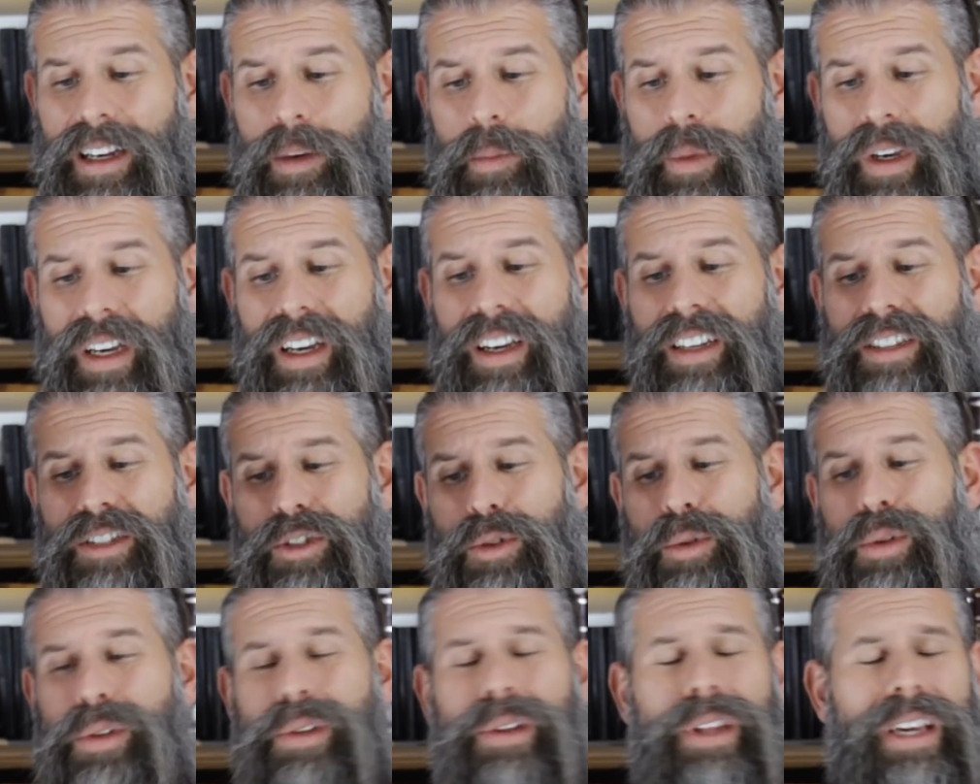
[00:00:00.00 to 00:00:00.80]

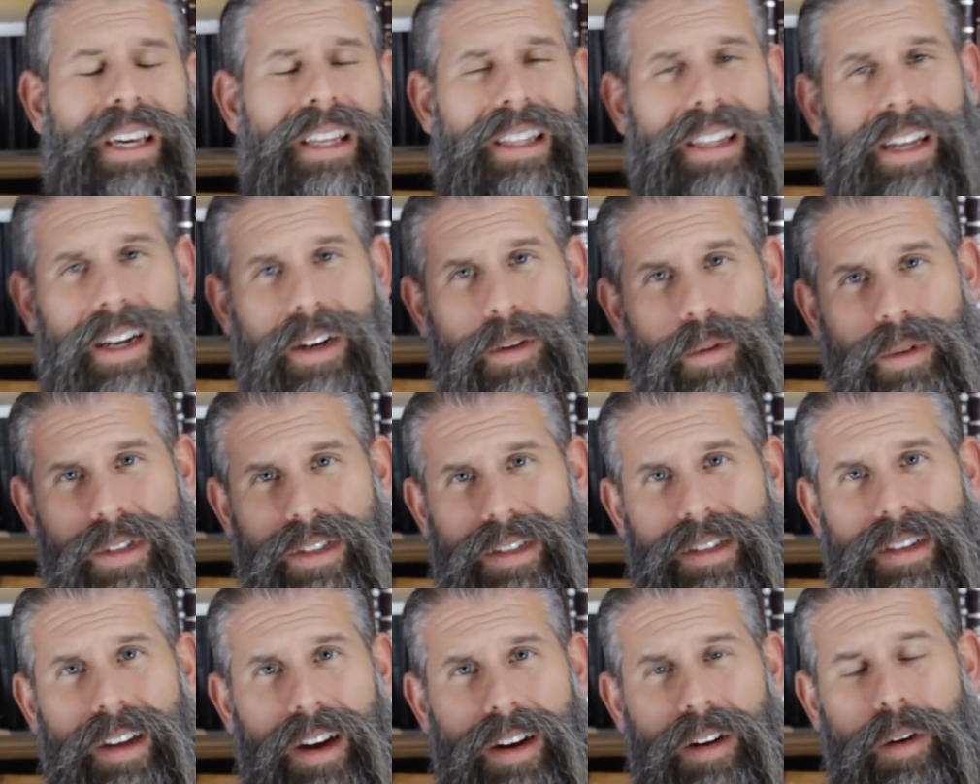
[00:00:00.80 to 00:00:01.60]
because you think that it
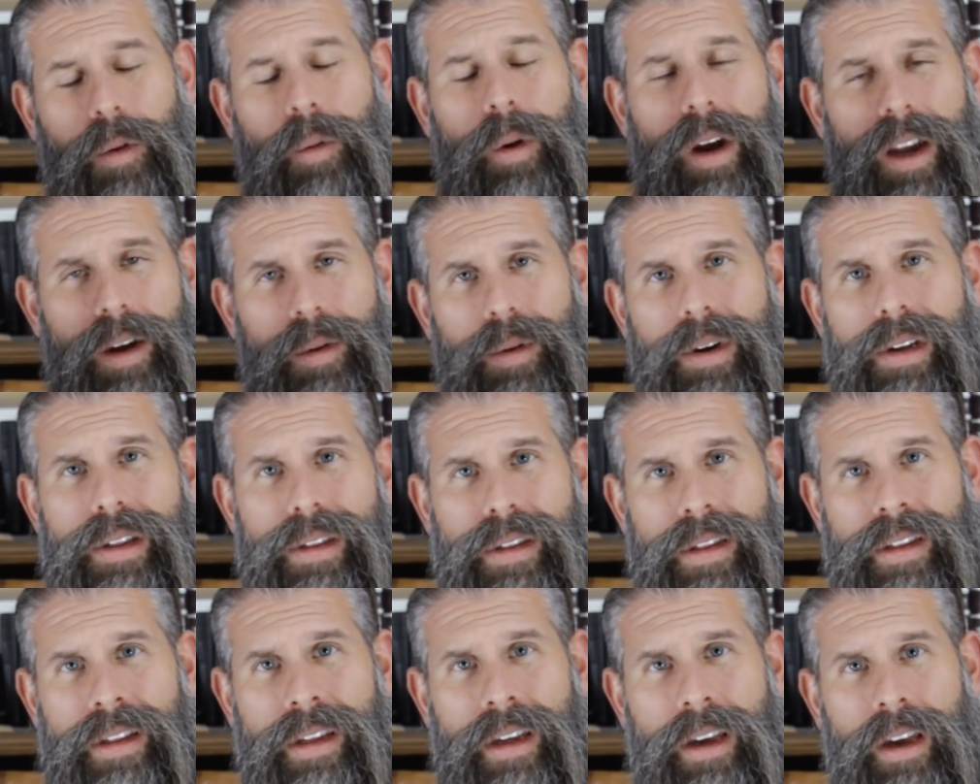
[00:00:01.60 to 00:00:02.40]
was done away with?